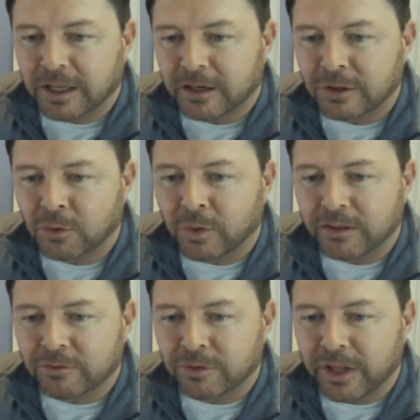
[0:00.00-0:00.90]
Now you
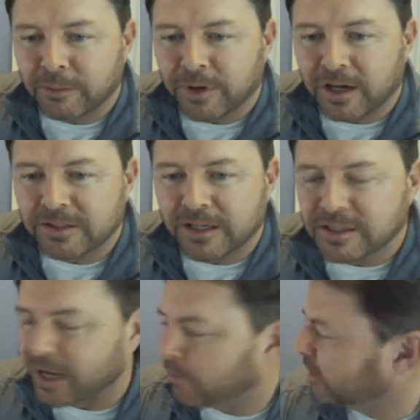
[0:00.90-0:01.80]
went through that process.
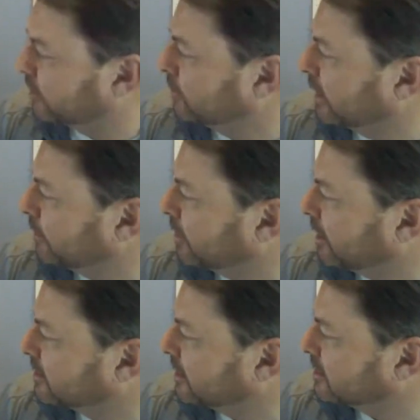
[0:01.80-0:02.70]
I went through that
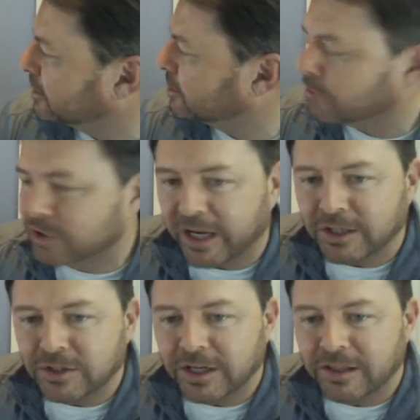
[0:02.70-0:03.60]
process. Did you
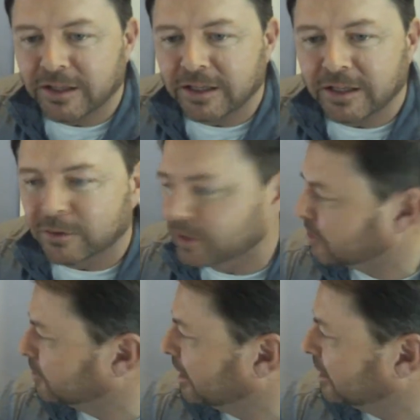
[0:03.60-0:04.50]
change anything, or did
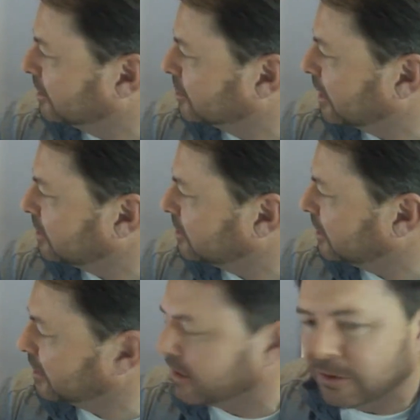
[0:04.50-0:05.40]
you need to change
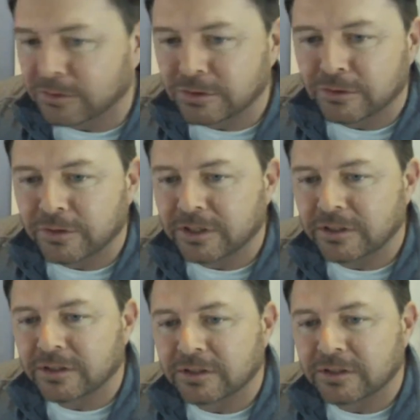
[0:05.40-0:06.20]
anything on your end?